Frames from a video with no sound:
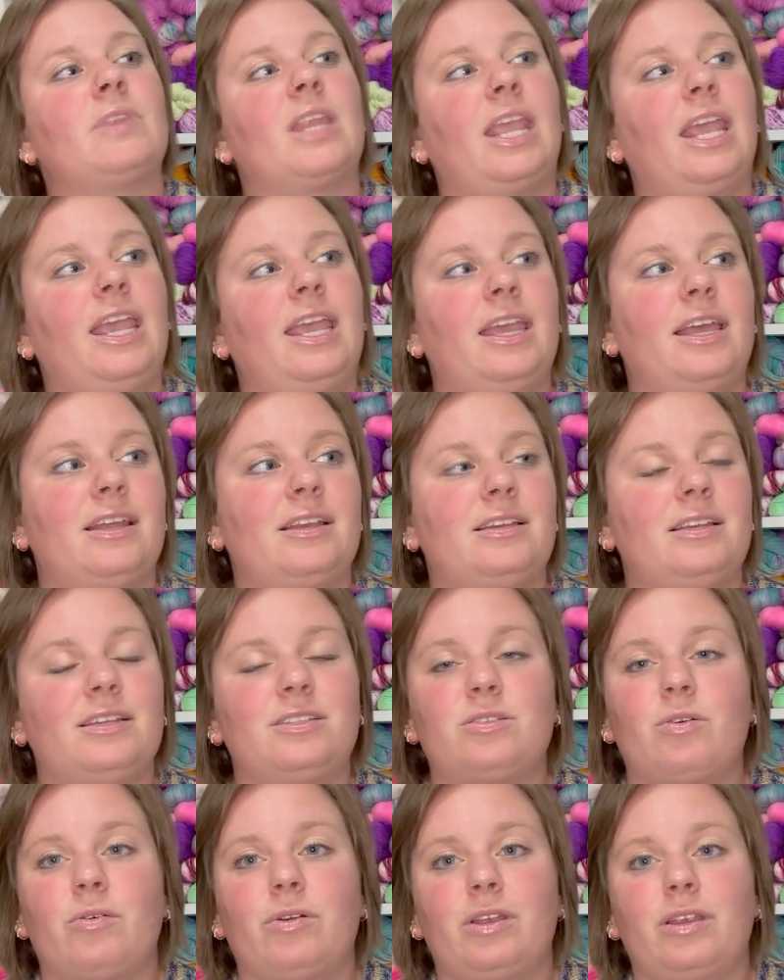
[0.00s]
And it's
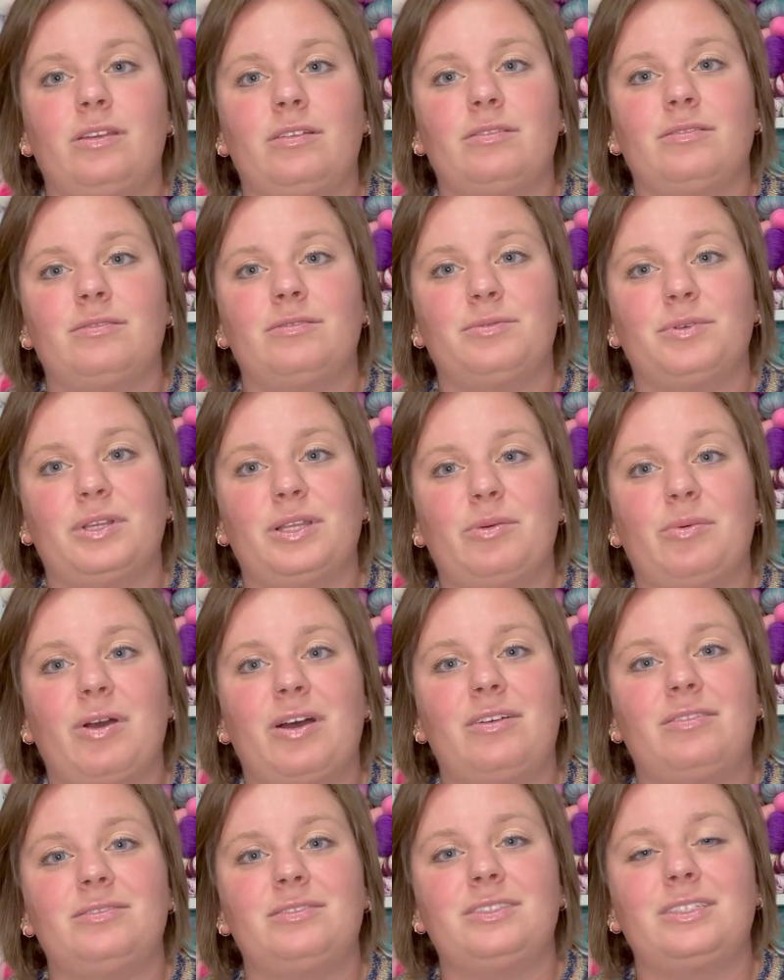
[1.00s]
going really
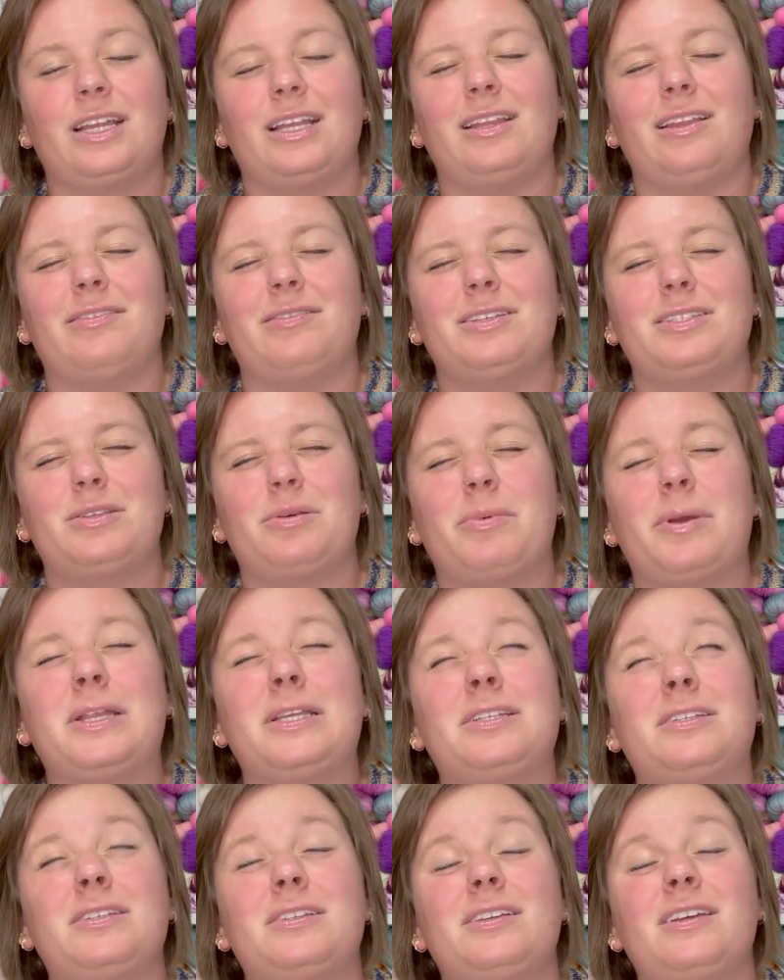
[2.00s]
well, and I love it so
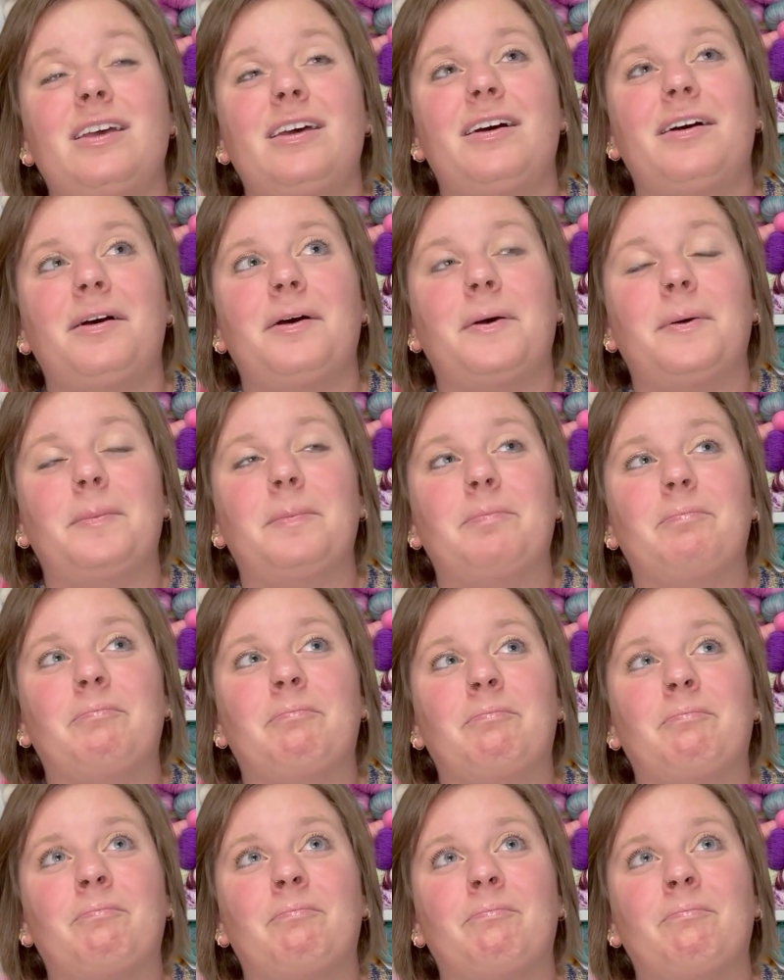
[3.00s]
much. And
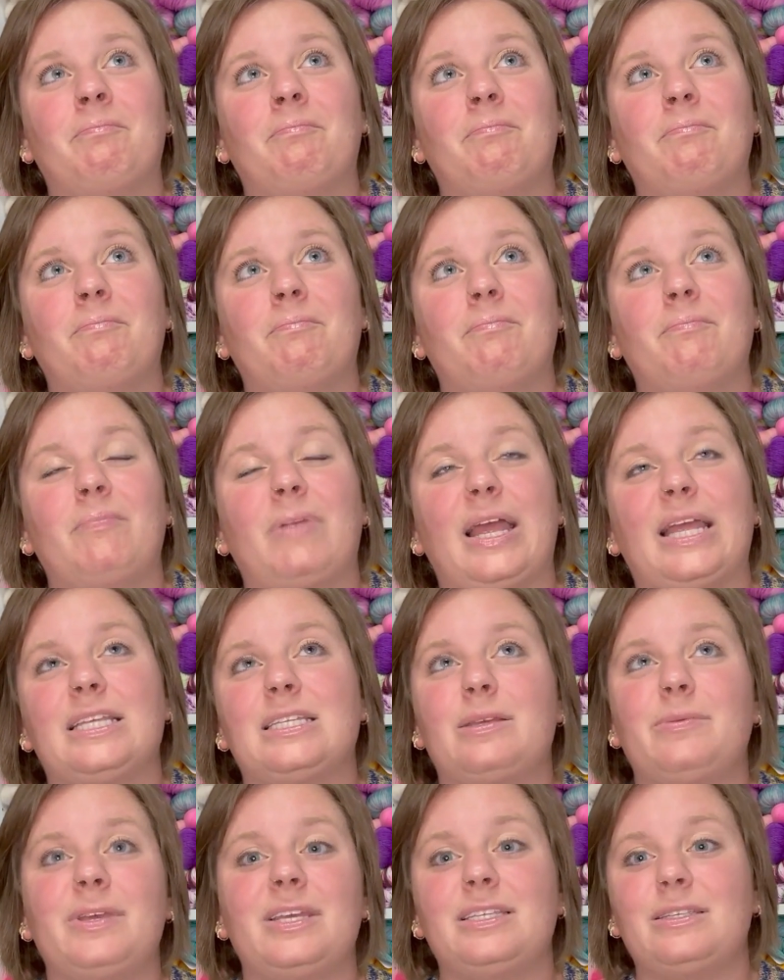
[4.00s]
it's
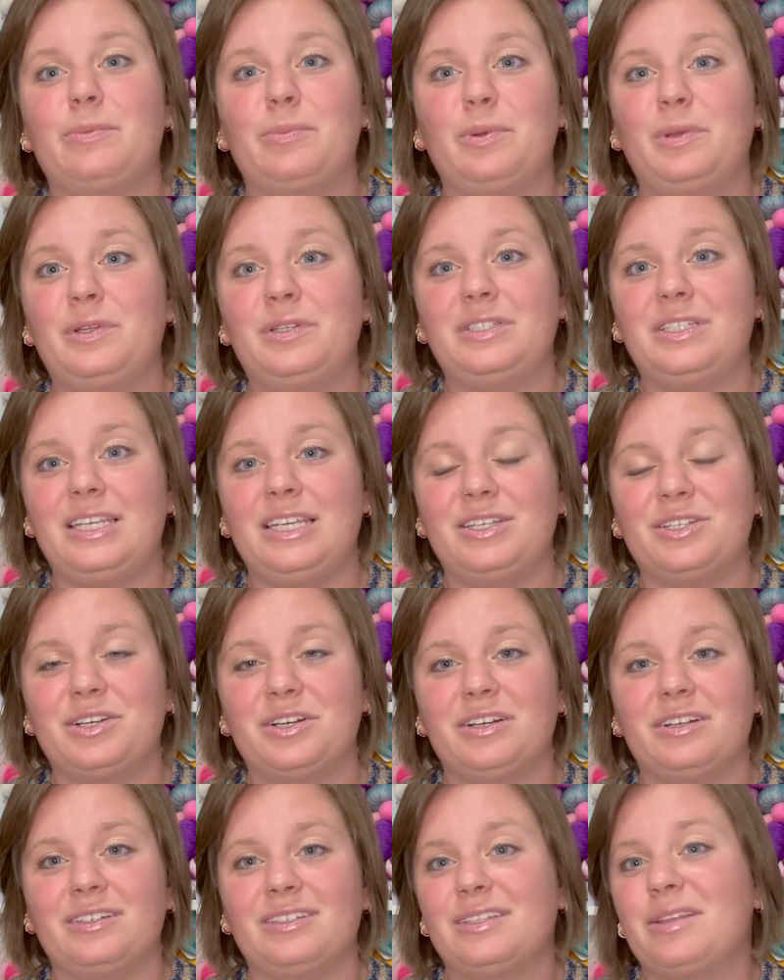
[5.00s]
gonna be a simple little
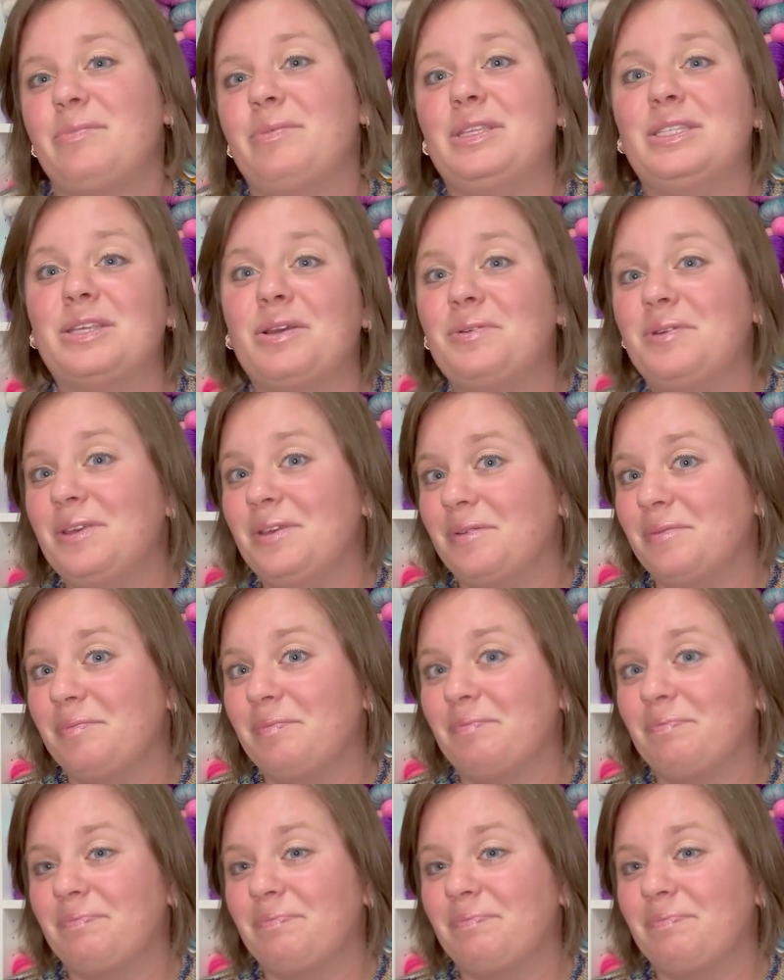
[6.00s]
t-shirt. It's gonna be so cute.